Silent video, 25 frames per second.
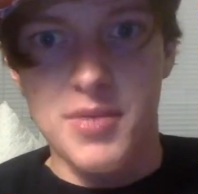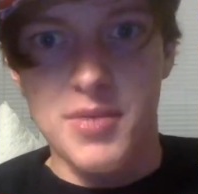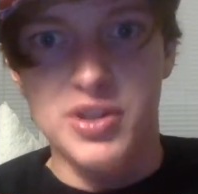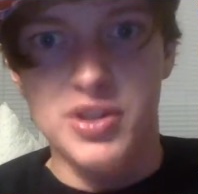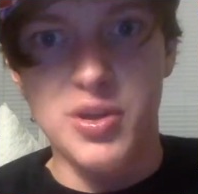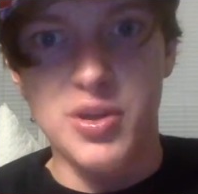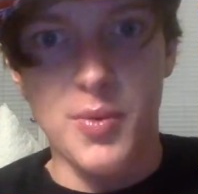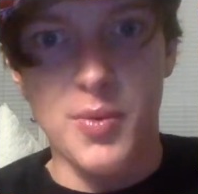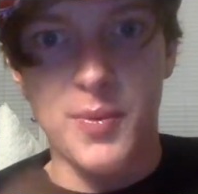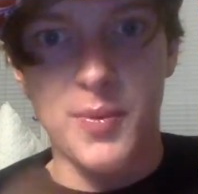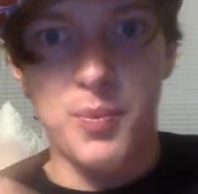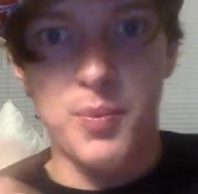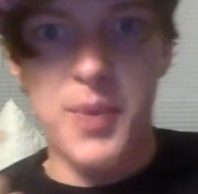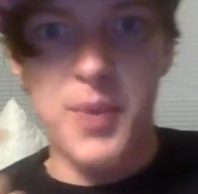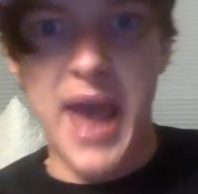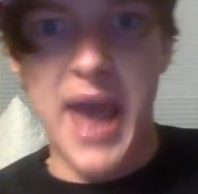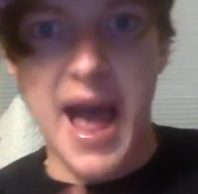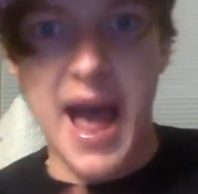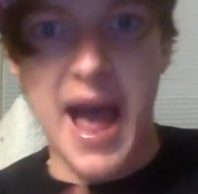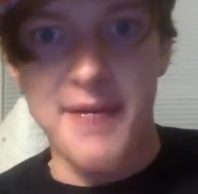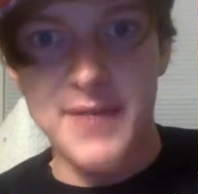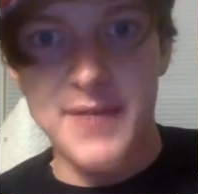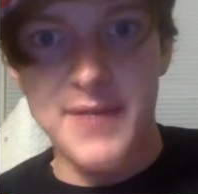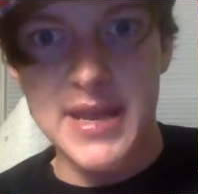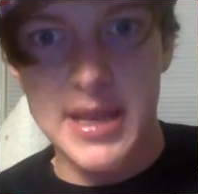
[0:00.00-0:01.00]
So
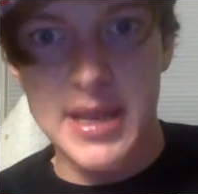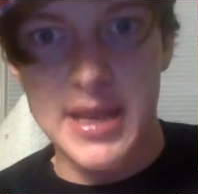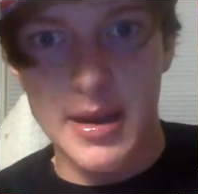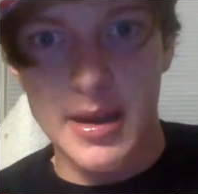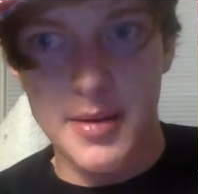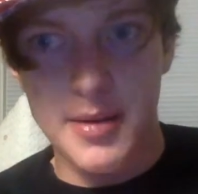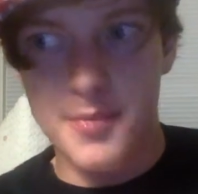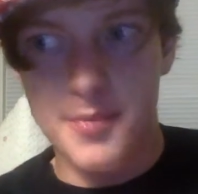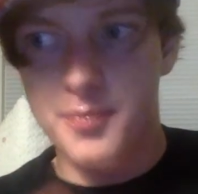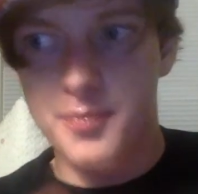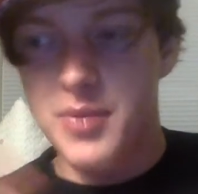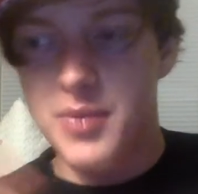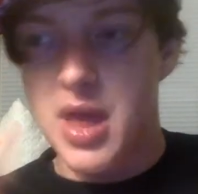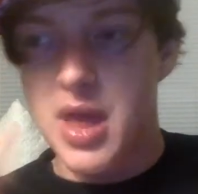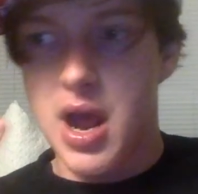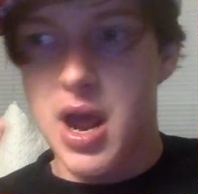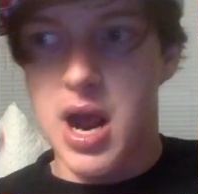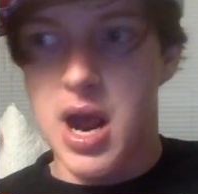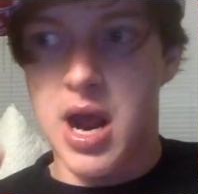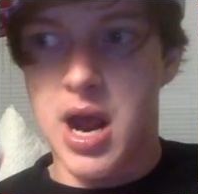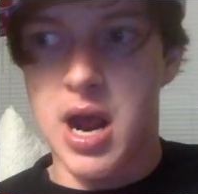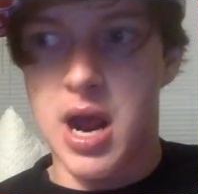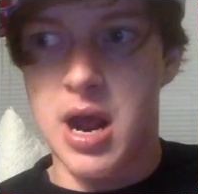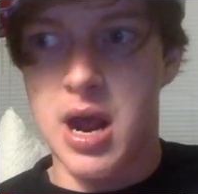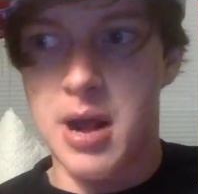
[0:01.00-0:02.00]
caffeine.
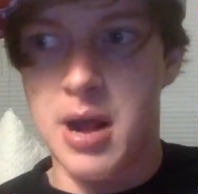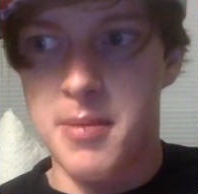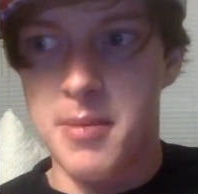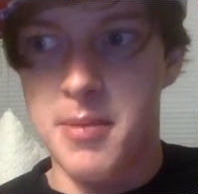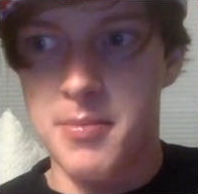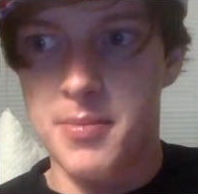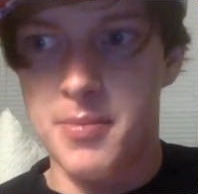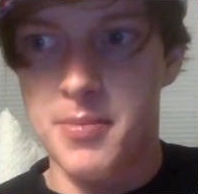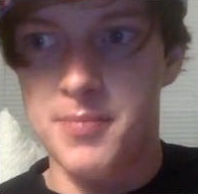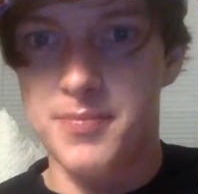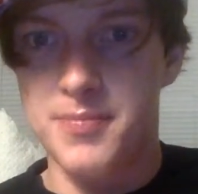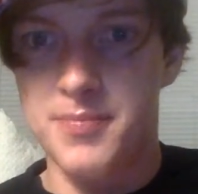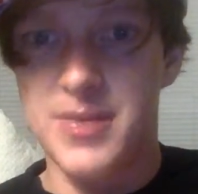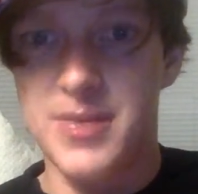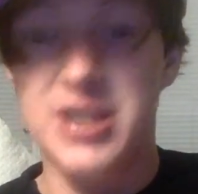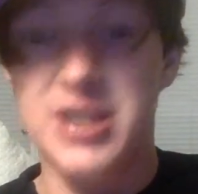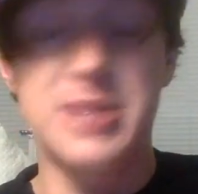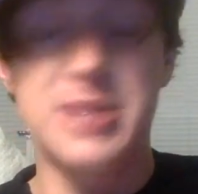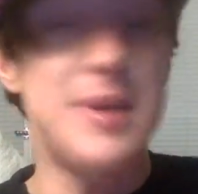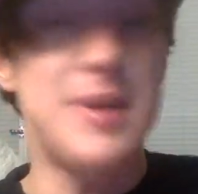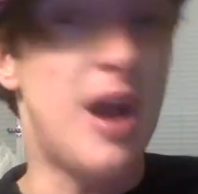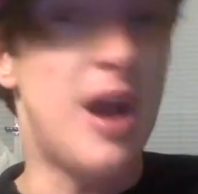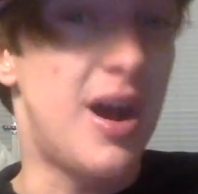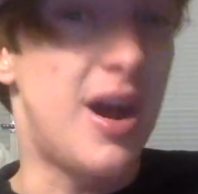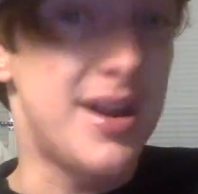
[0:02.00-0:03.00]

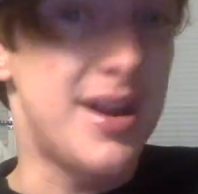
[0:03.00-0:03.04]
To be